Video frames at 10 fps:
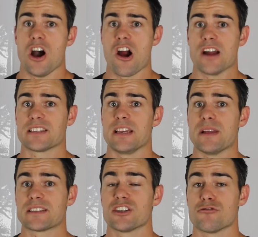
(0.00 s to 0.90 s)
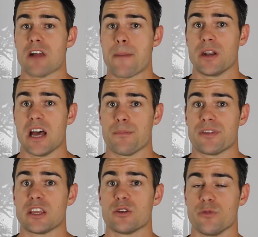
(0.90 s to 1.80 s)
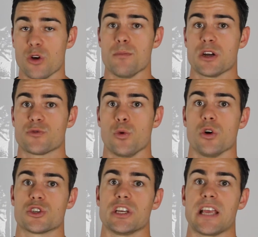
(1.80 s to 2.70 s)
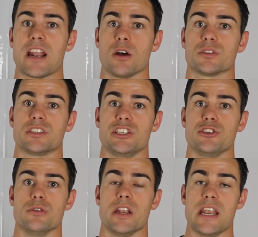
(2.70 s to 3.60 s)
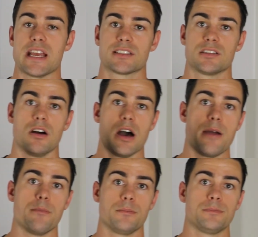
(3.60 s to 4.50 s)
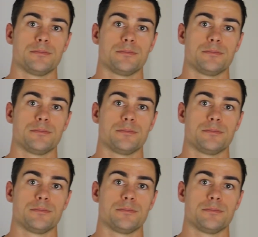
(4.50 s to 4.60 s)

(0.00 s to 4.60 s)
Alright team, that's going to wrap it up. Thank you very much for watching, and I'll see you next time.